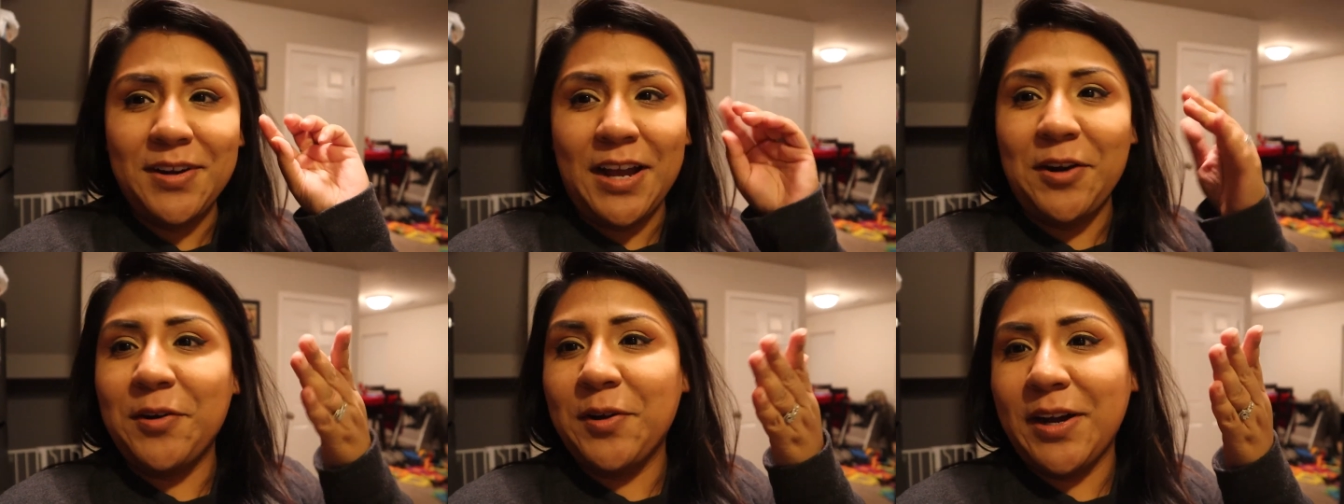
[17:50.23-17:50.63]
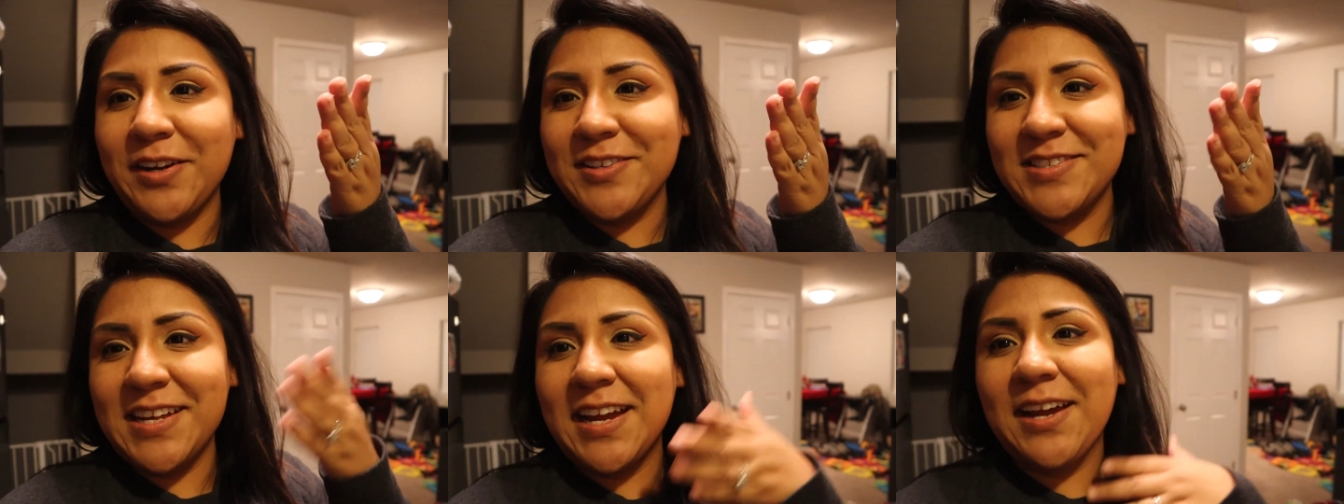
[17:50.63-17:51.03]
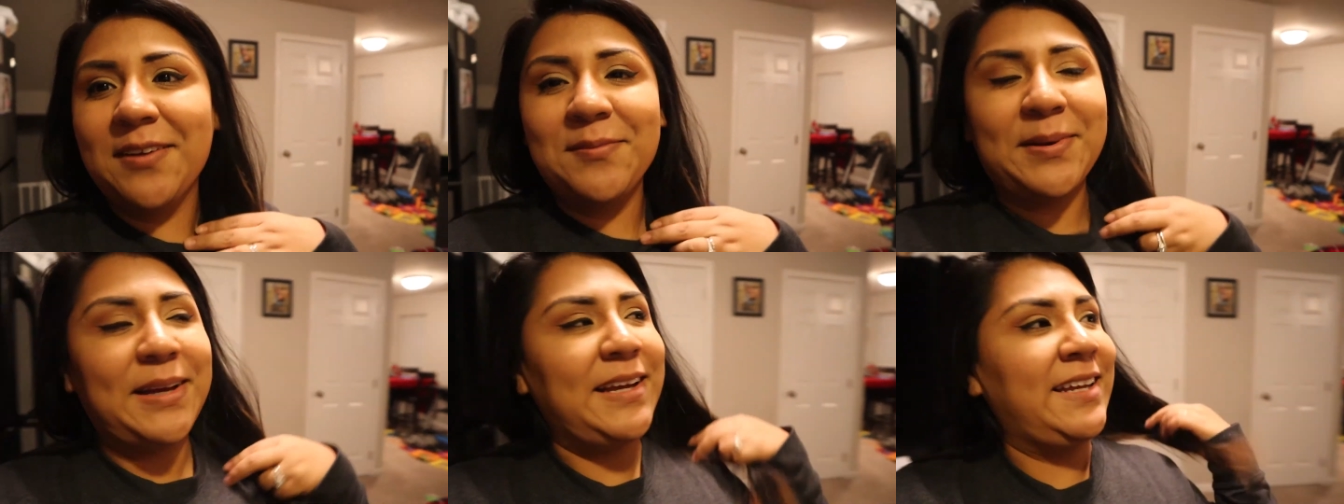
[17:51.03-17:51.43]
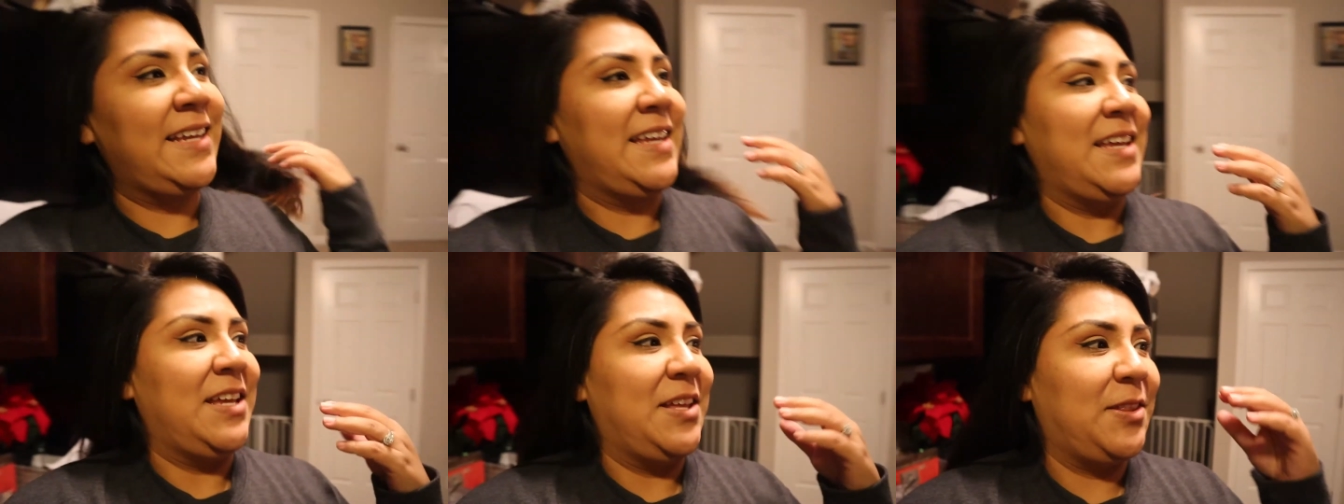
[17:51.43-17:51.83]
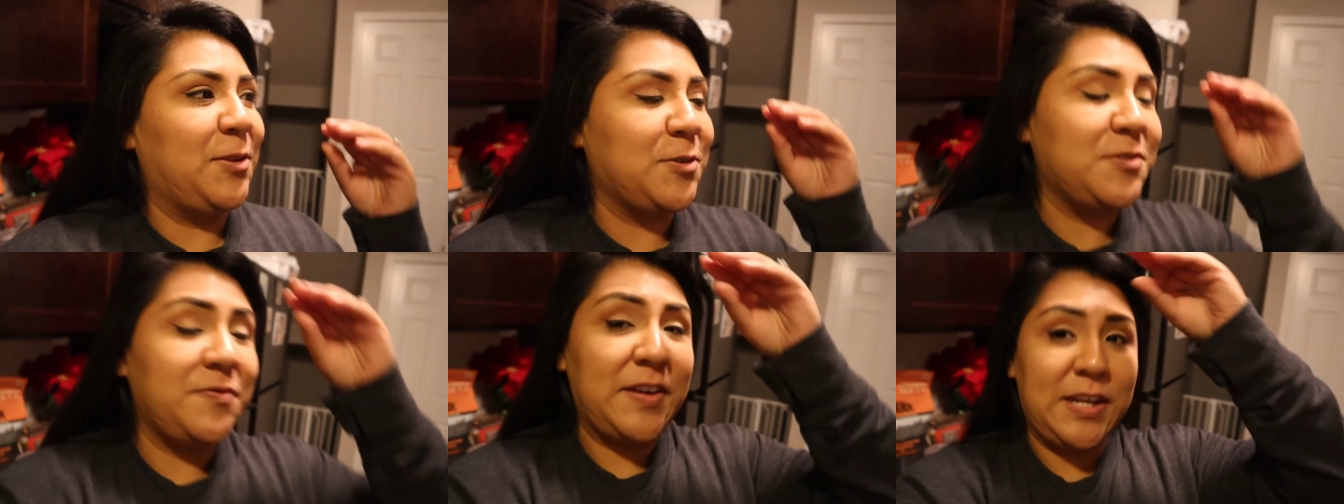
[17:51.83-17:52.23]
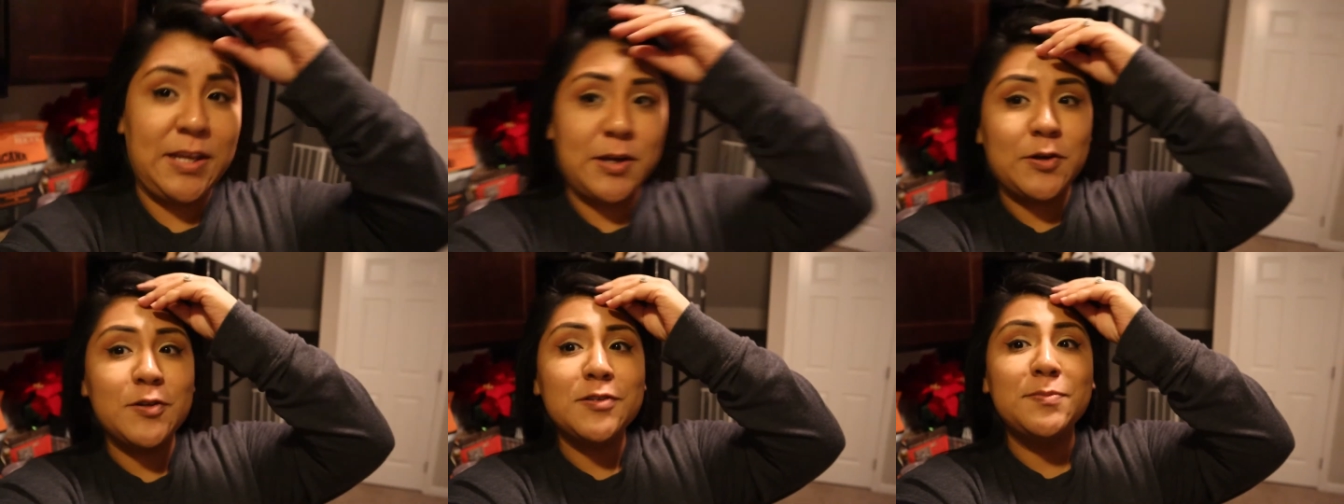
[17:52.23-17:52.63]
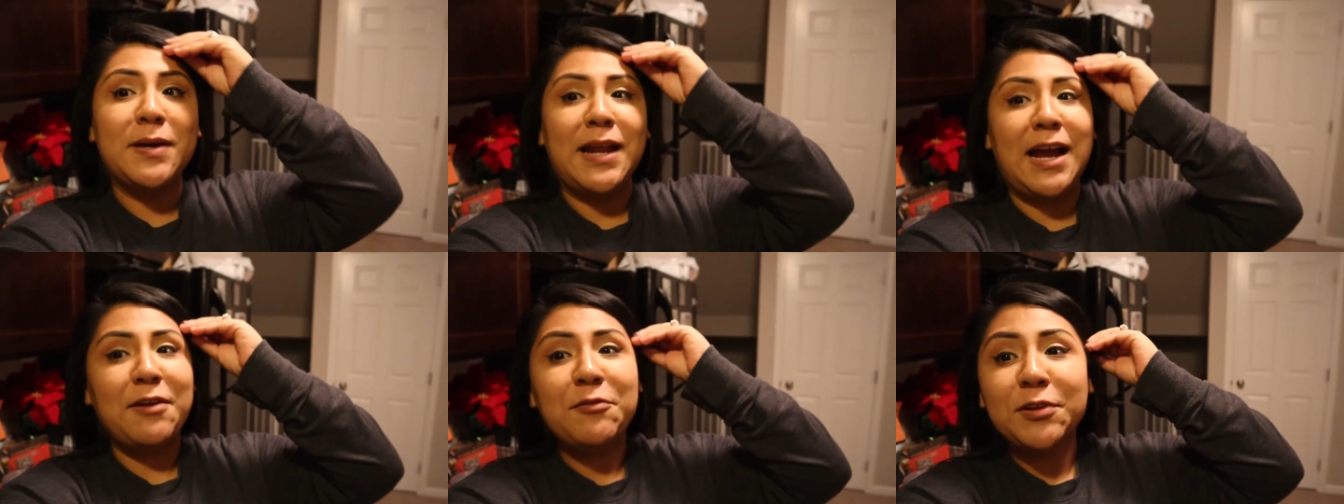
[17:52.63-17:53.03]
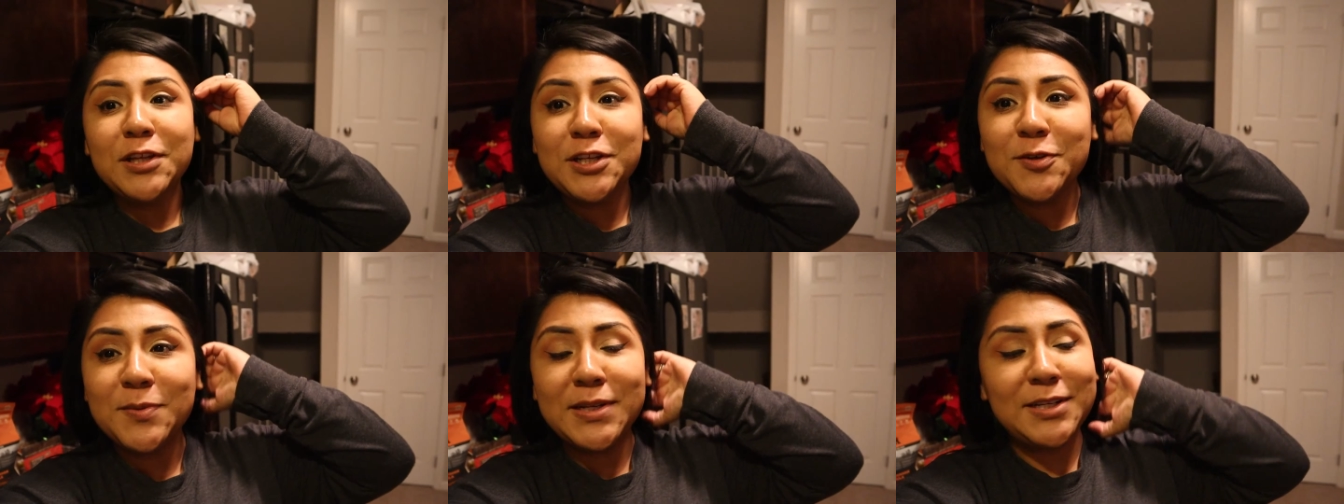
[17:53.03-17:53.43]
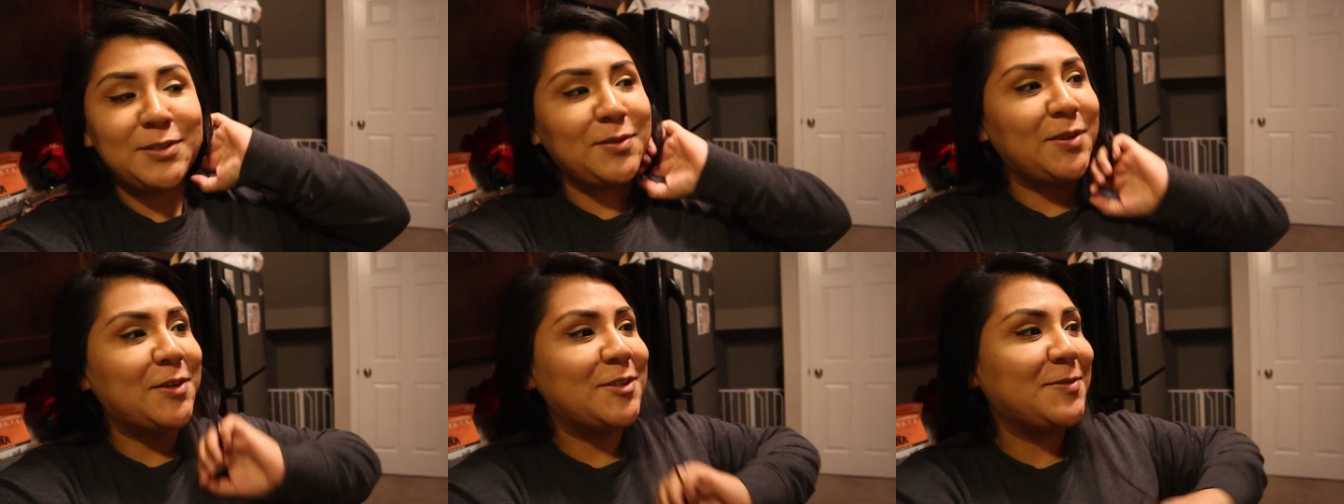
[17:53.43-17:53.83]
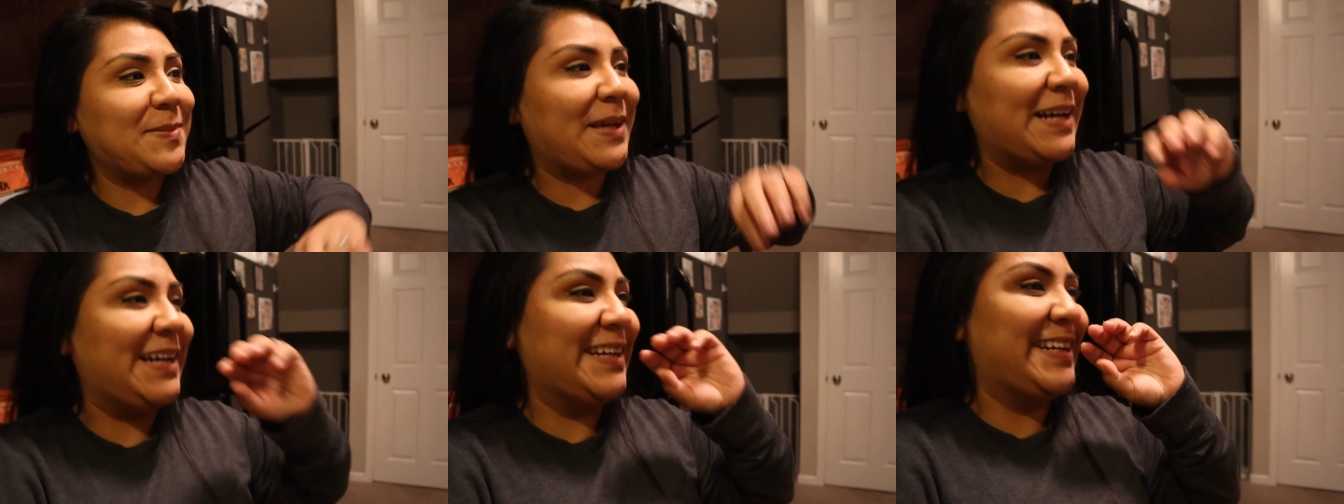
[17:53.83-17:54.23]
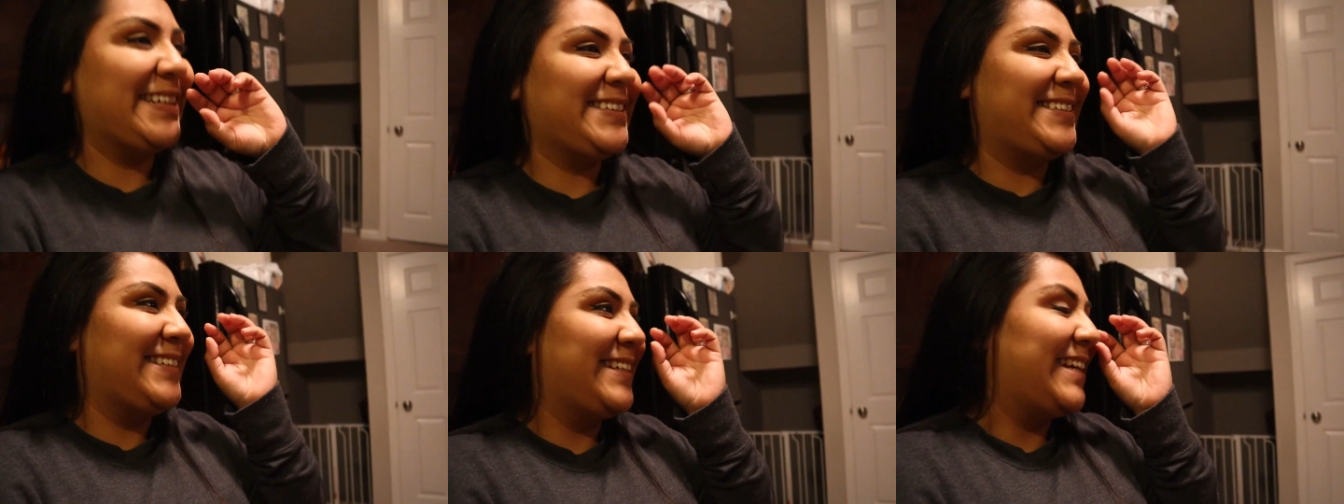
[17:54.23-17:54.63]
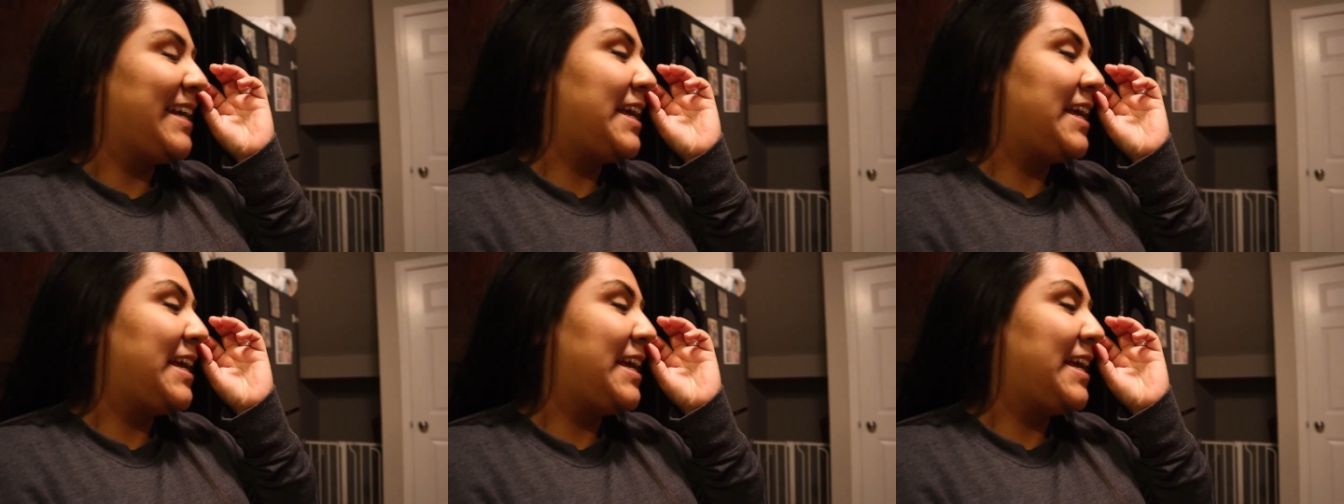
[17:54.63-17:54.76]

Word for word: I don't know how you say it, but those videos, but I really don't want to do those because,